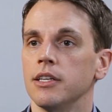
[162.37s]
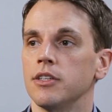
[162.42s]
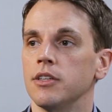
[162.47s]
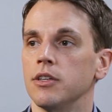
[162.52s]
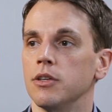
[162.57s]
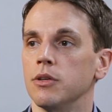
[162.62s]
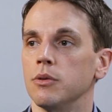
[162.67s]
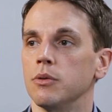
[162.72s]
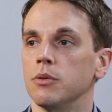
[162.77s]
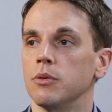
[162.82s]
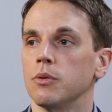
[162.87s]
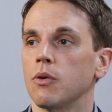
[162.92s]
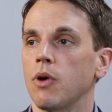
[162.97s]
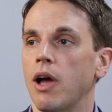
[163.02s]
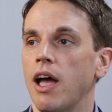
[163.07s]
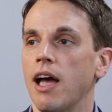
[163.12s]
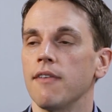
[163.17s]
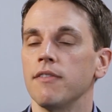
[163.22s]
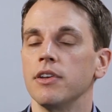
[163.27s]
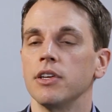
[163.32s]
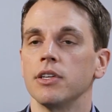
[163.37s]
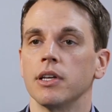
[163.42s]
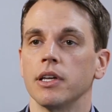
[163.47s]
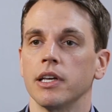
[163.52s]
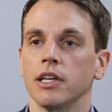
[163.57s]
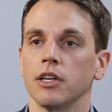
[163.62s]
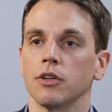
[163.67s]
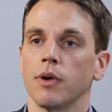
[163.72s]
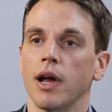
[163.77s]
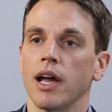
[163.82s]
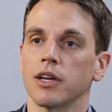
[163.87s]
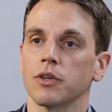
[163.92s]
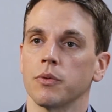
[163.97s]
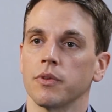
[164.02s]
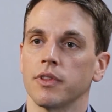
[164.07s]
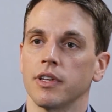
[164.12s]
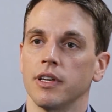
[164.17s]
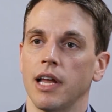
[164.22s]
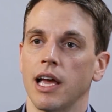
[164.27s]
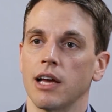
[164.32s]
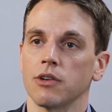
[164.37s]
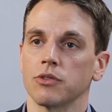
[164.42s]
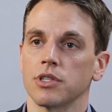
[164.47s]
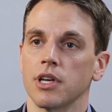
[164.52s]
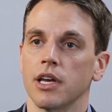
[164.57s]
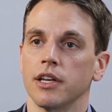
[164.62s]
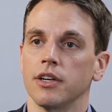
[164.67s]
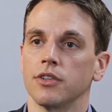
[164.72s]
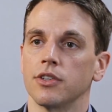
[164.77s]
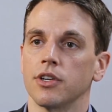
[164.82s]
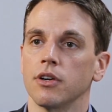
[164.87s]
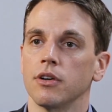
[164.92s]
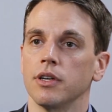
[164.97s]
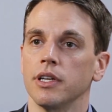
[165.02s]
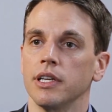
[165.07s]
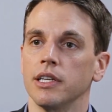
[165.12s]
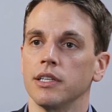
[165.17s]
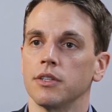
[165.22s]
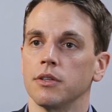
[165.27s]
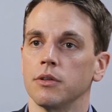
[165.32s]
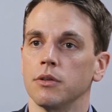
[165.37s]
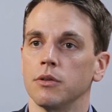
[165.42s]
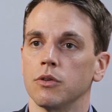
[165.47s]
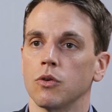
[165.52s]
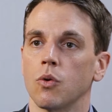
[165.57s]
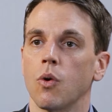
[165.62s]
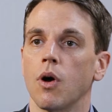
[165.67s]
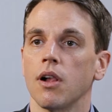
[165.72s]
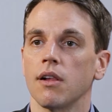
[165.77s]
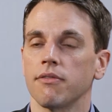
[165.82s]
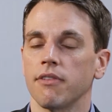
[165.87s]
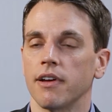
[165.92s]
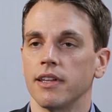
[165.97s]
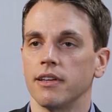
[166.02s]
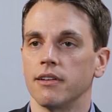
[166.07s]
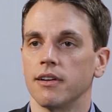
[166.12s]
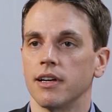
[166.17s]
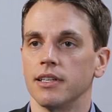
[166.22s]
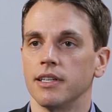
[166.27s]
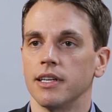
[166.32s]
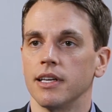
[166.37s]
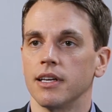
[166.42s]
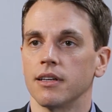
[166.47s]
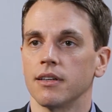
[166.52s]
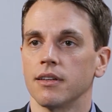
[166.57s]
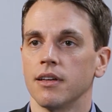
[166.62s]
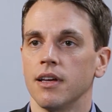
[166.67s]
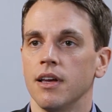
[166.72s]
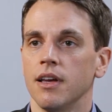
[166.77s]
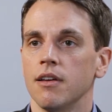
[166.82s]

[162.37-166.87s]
to having to interact with an outside attorney to qualify their idea,